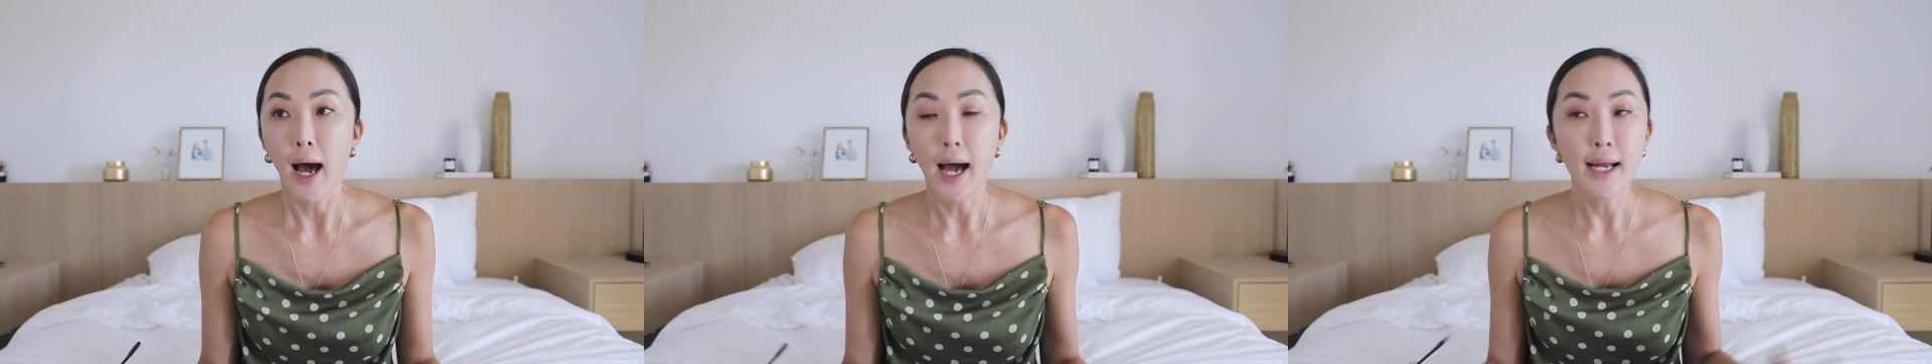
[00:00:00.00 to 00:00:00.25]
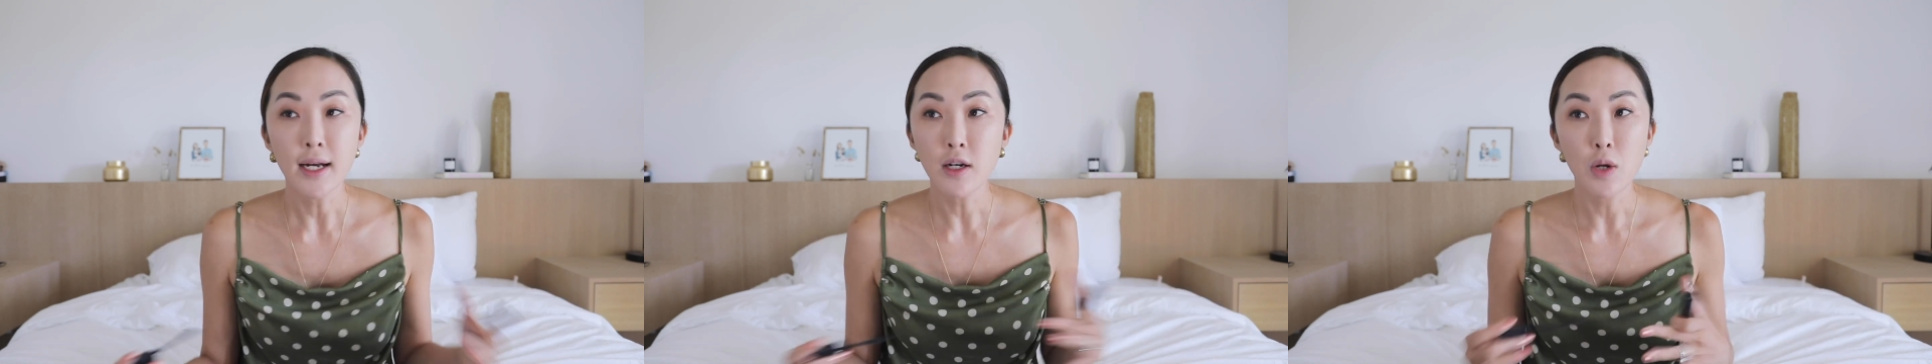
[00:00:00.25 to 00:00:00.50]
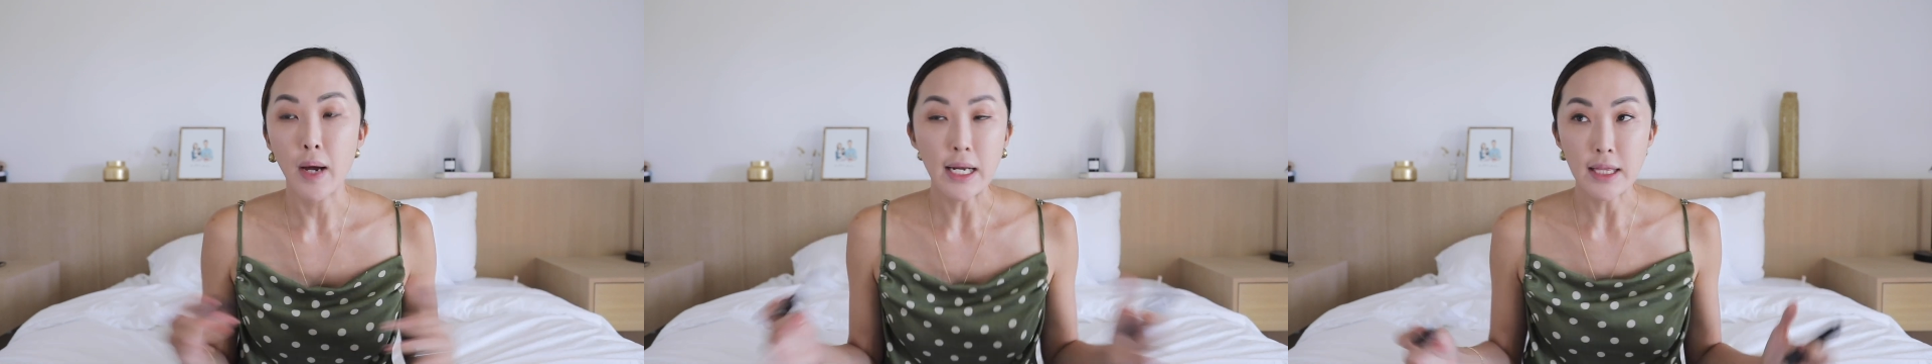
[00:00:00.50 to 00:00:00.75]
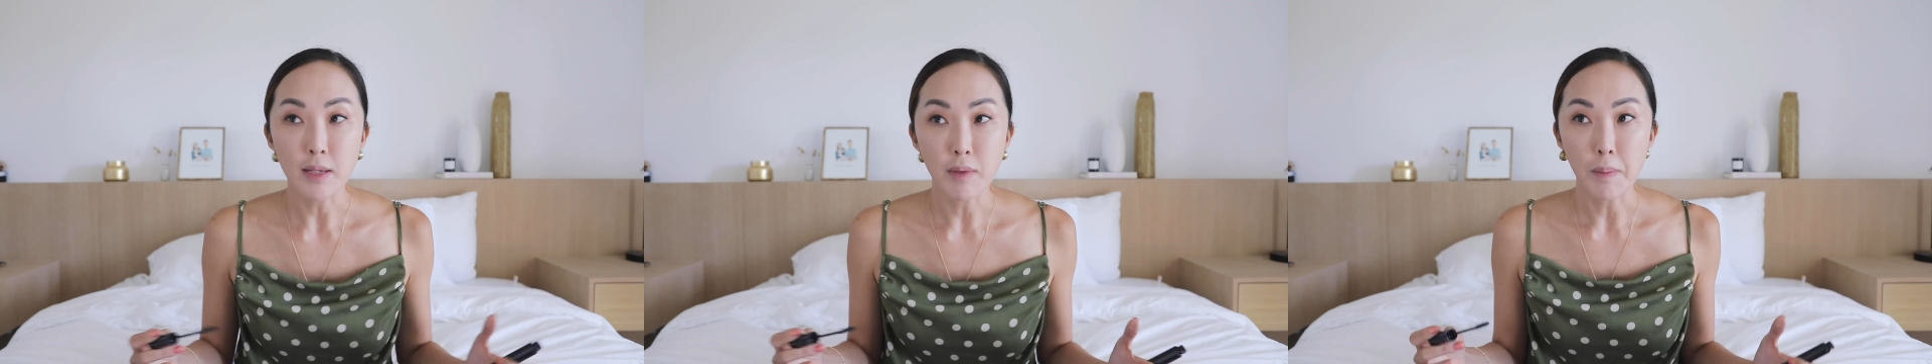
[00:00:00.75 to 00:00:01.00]
I didn't know
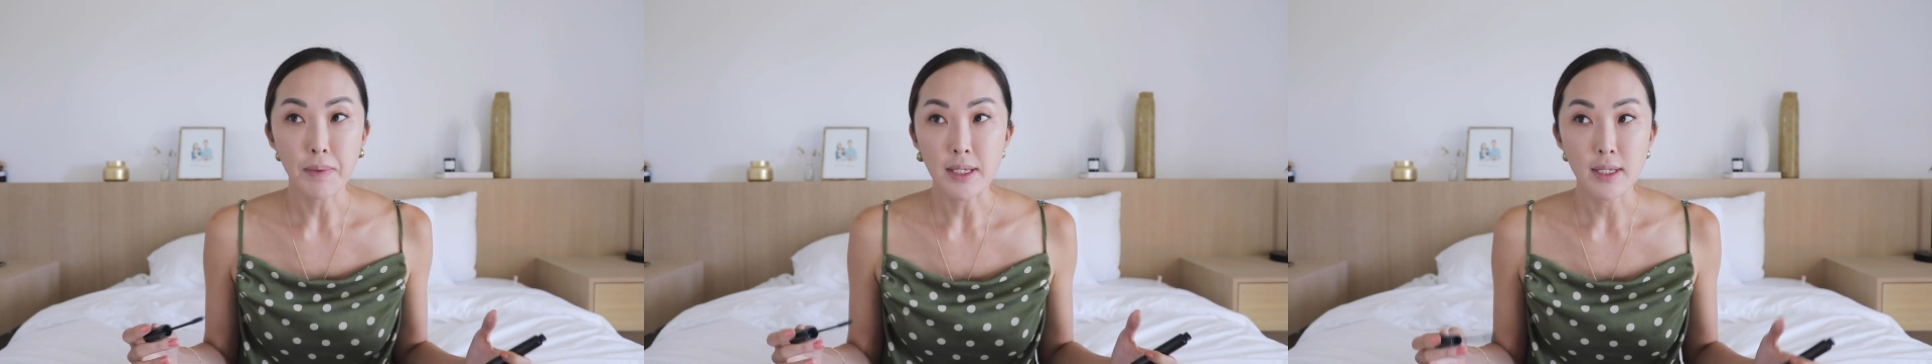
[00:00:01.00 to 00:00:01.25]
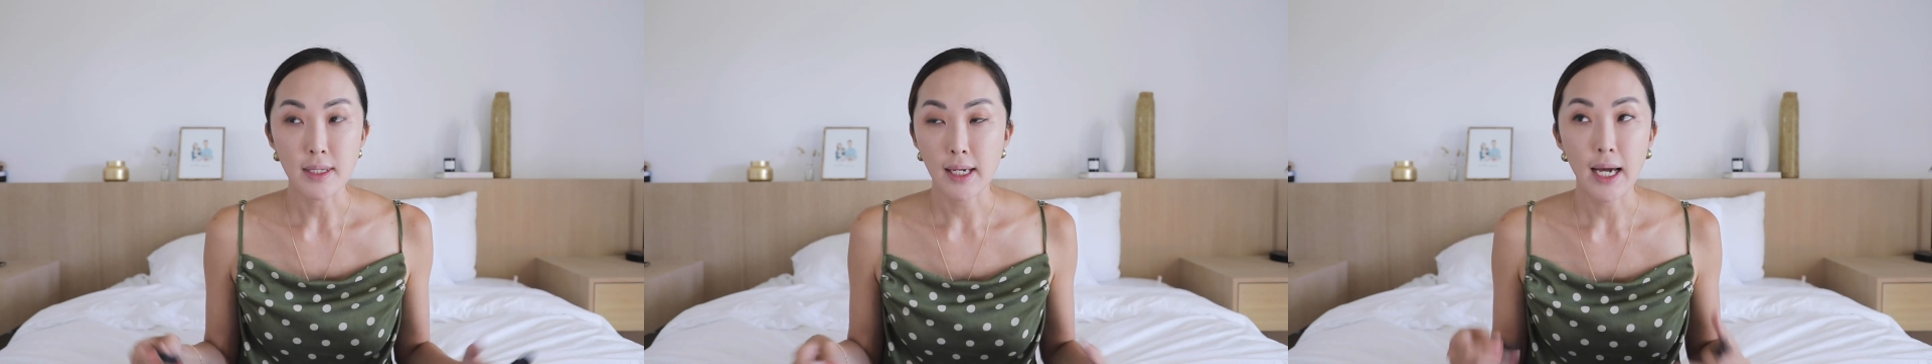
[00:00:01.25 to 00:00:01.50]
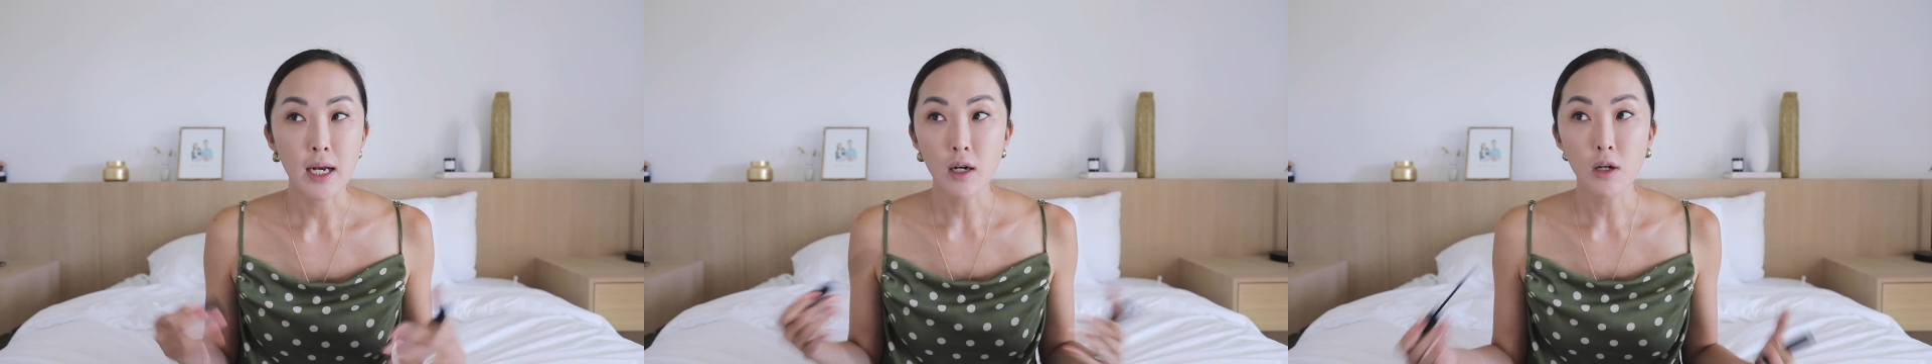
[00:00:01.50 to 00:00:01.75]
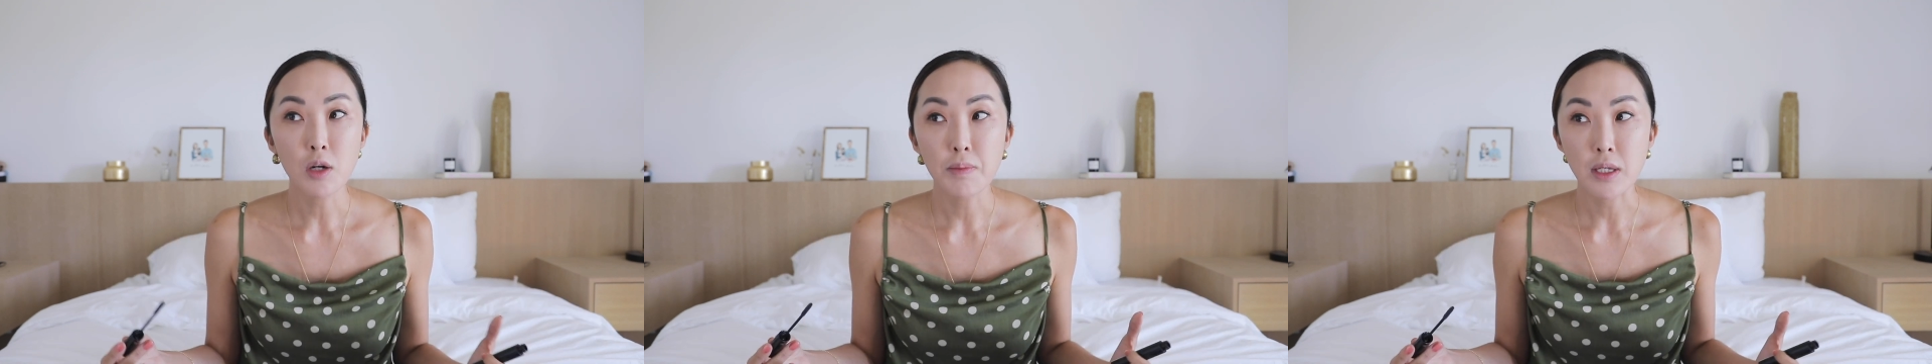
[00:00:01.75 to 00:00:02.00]
anything about business. Like I
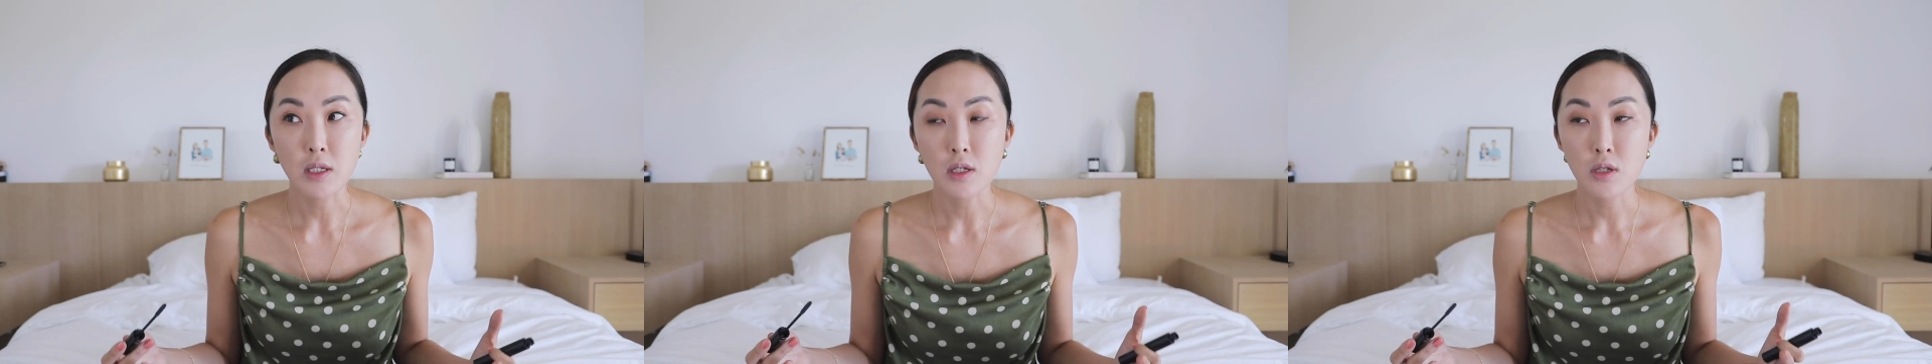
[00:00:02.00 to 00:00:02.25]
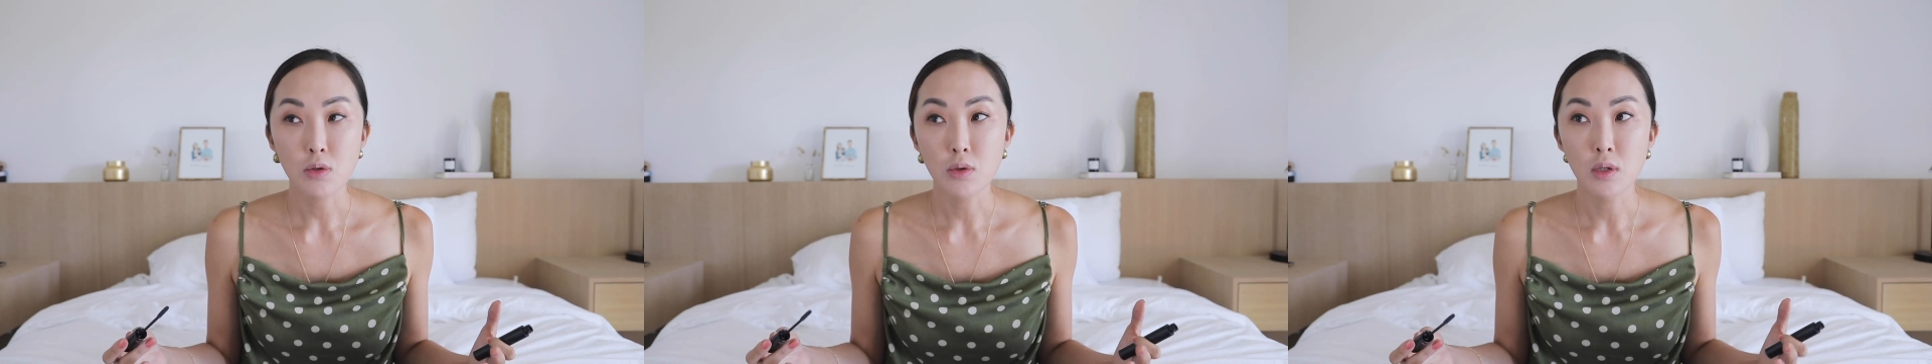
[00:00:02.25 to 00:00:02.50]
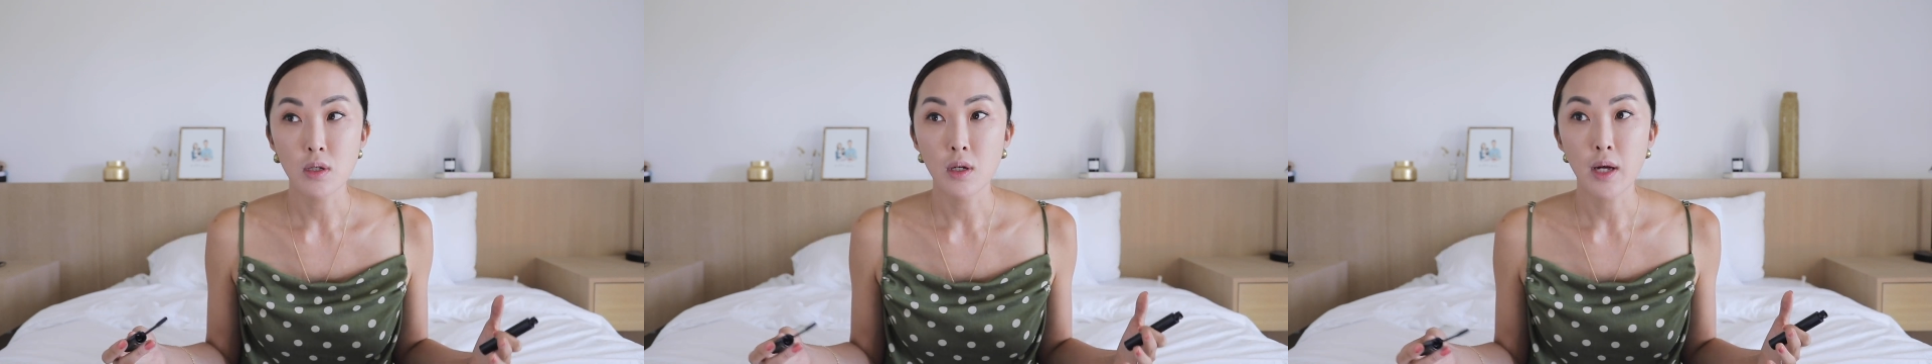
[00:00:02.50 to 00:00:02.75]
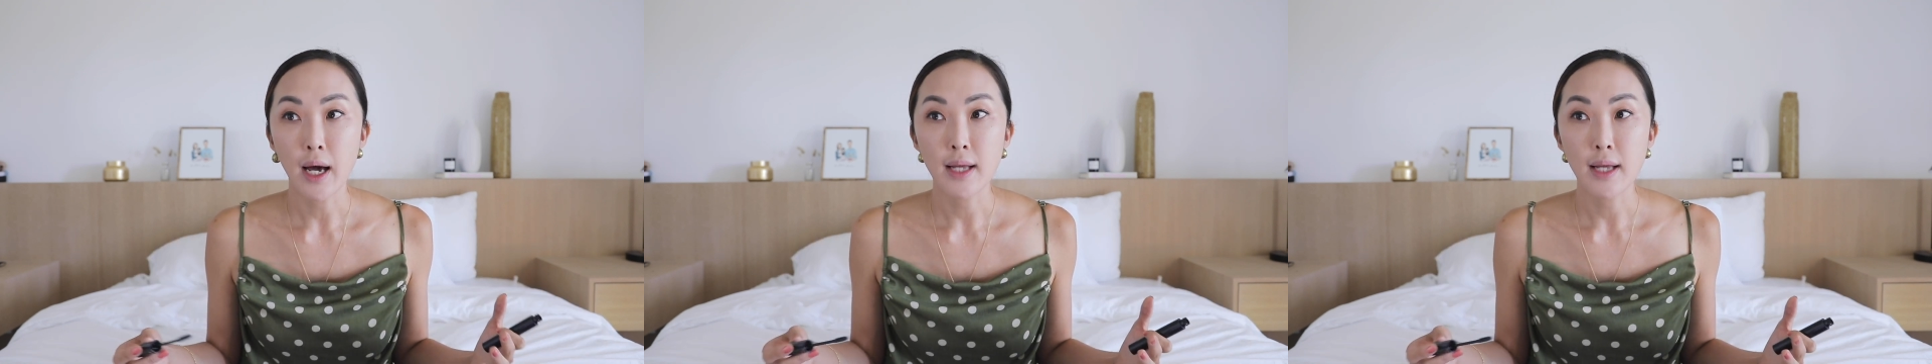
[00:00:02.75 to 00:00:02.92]
didn't go to business school.